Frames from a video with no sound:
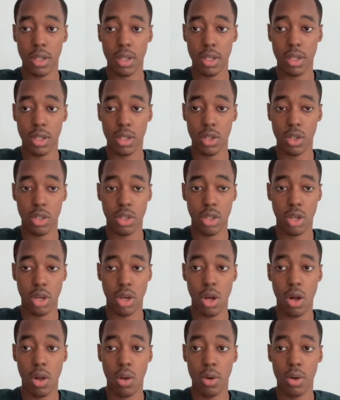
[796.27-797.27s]
The
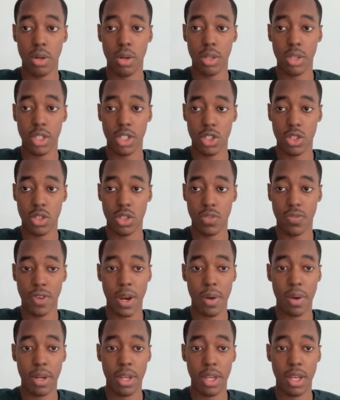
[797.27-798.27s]
color is just
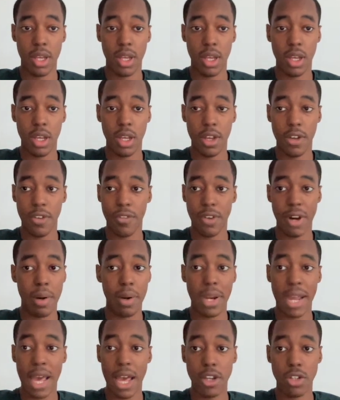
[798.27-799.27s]
very, very
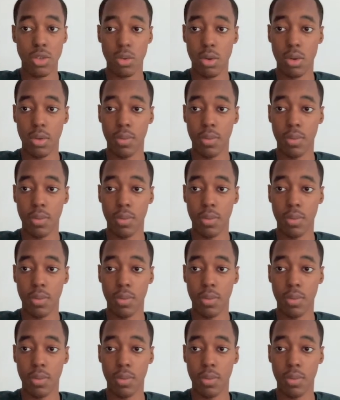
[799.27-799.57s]
natural.